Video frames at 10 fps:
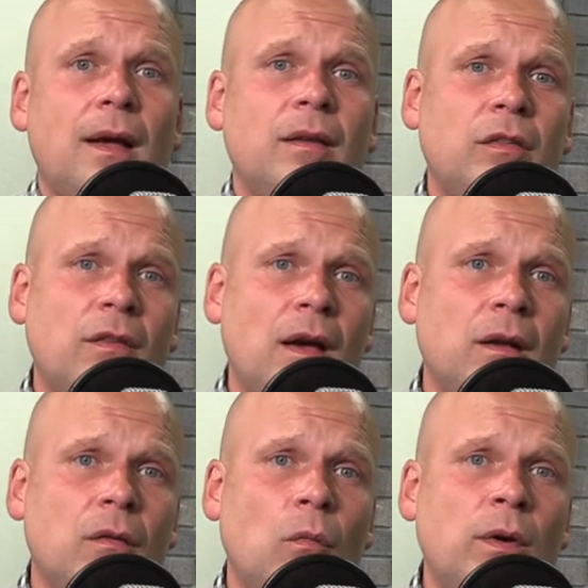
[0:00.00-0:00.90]

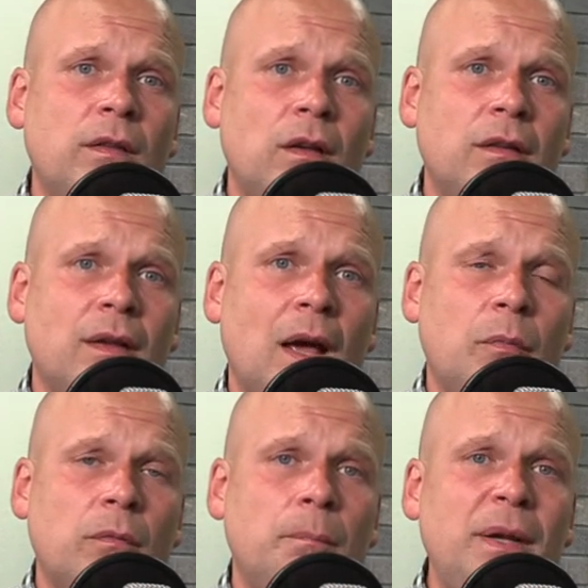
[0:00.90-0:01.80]
Instead, when it does
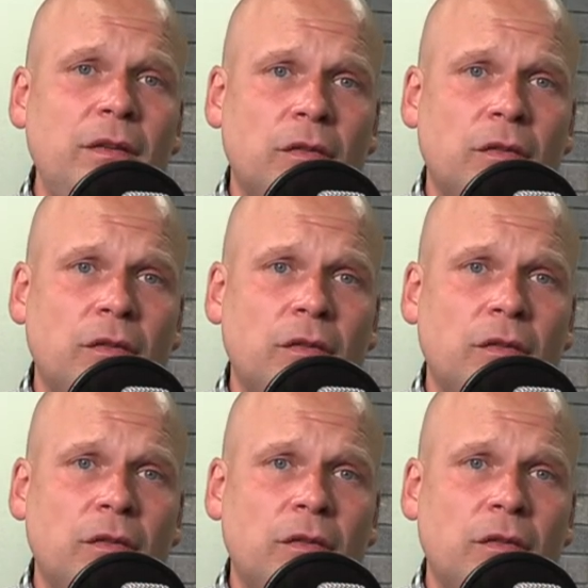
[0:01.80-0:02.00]
happen, be